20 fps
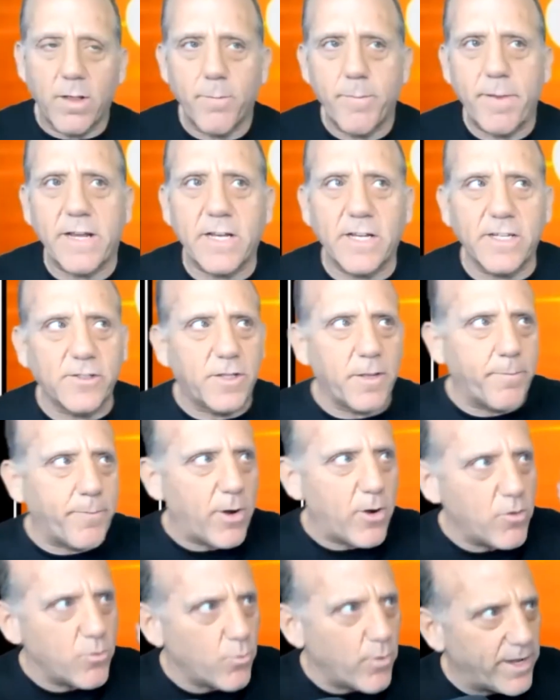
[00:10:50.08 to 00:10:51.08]
because the
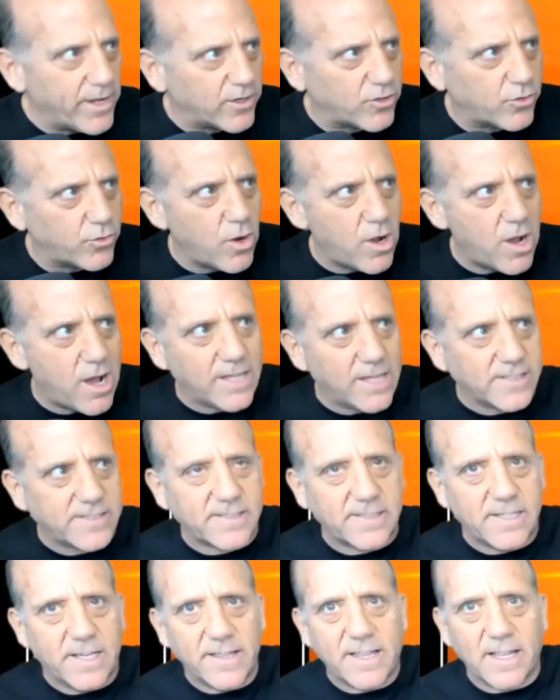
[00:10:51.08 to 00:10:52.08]
boat went
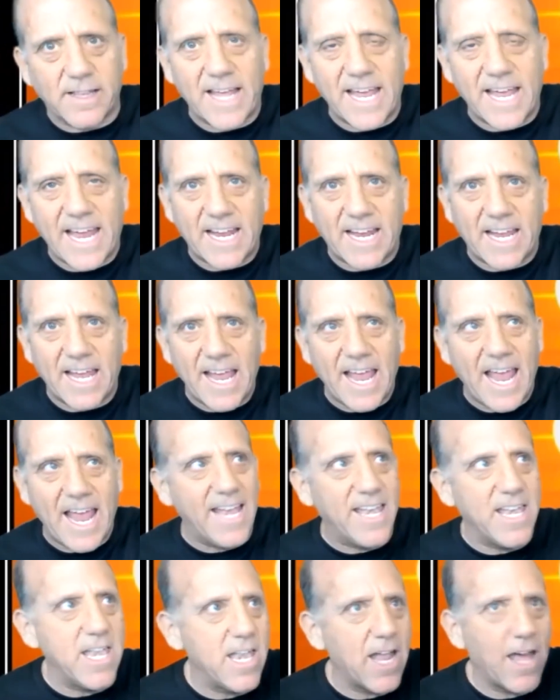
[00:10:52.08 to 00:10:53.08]
across the lake
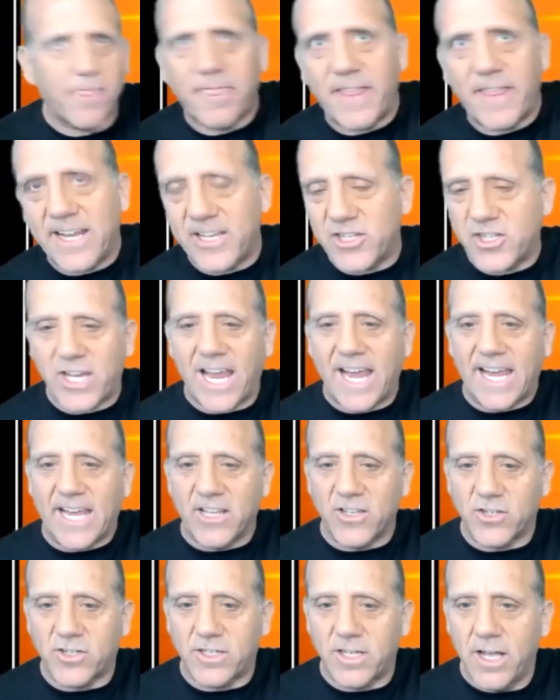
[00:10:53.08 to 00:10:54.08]
and nothing
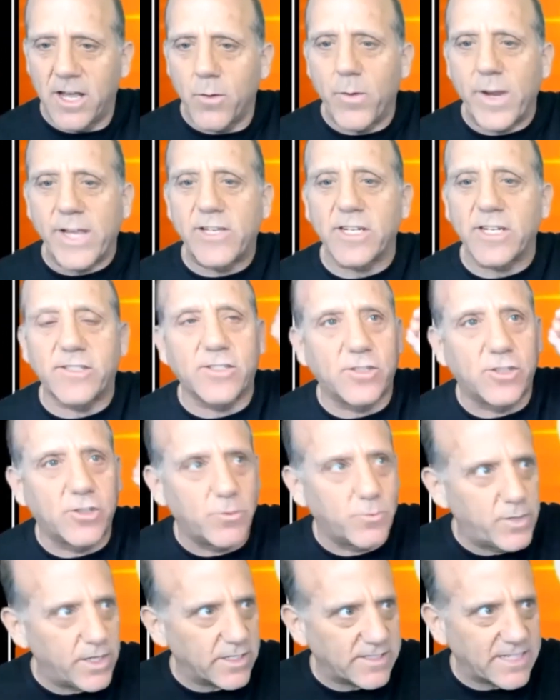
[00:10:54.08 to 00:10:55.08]
changed. We
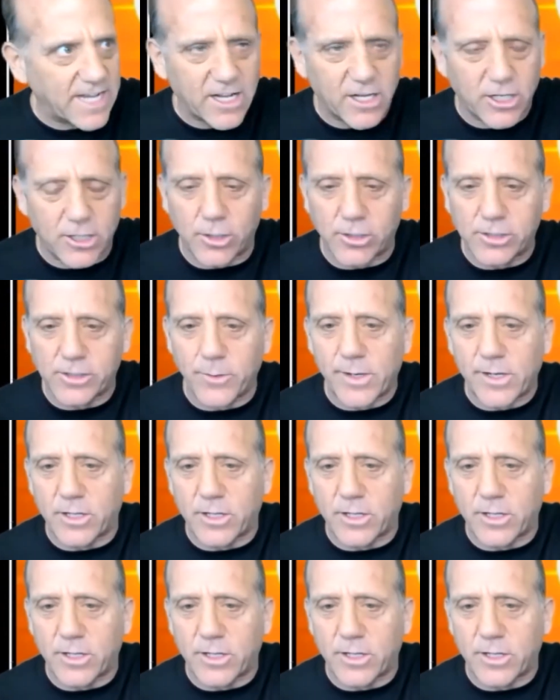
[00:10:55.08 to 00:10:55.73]
just got closer and